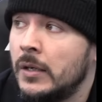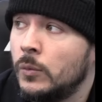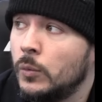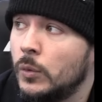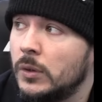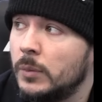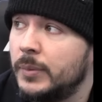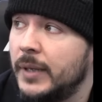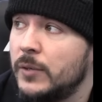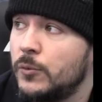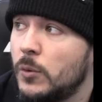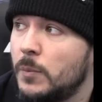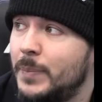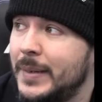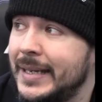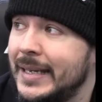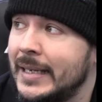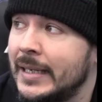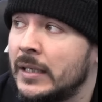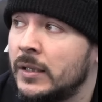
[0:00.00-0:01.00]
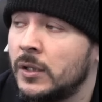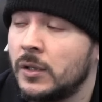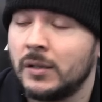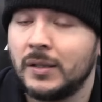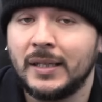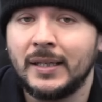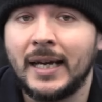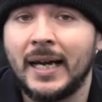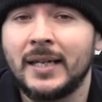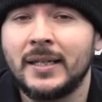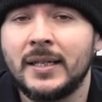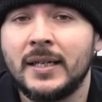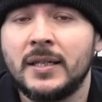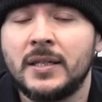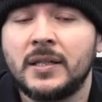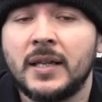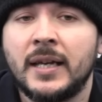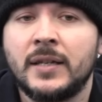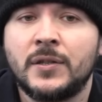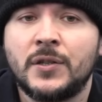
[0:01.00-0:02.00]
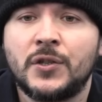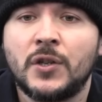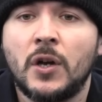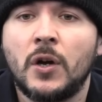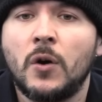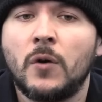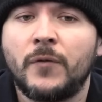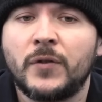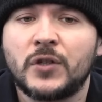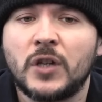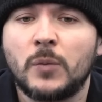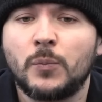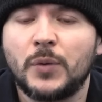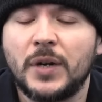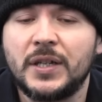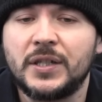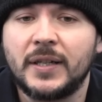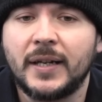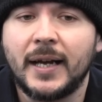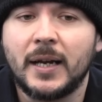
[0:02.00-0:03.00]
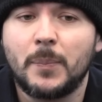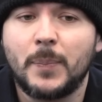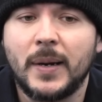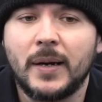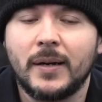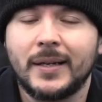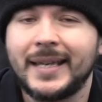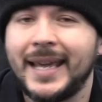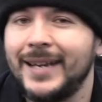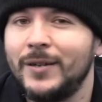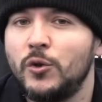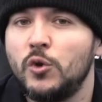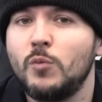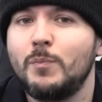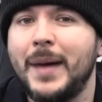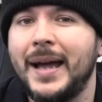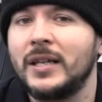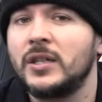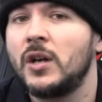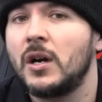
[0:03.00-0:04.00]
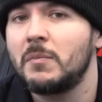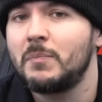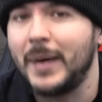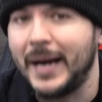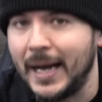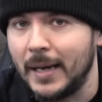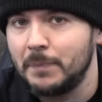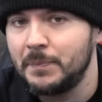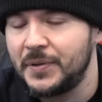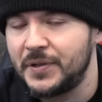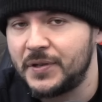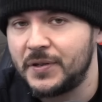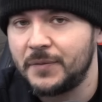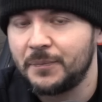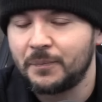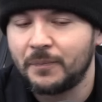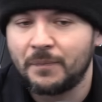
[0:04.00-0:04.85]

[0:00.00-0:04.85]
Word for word: Rollerblades were big in the early 90s. And so for some reason, I got a pair of K2 backyard bobs.